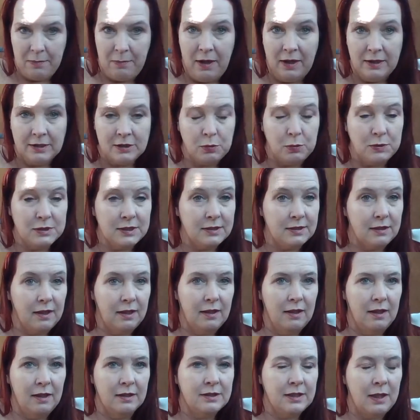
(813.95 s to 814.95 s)
Maas was
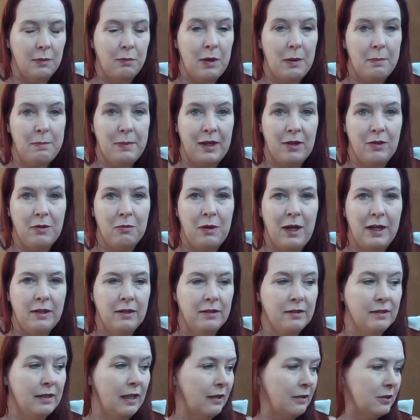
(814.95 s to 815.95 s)
a somewhat better
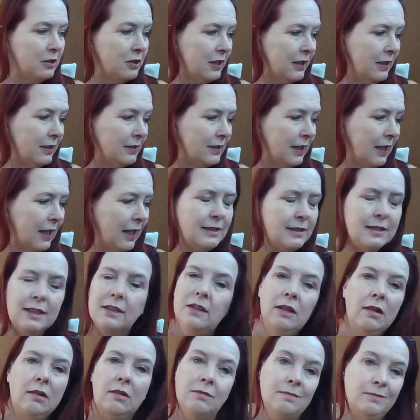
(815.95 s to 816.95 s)
writer than she is, and I said
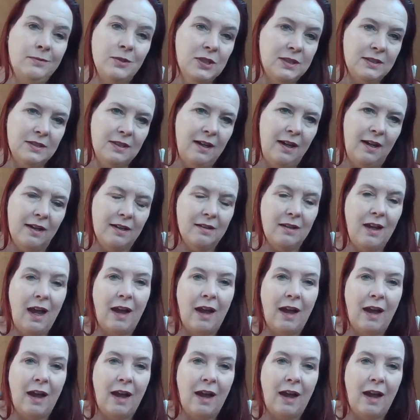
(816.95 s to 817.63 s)
no, she's not.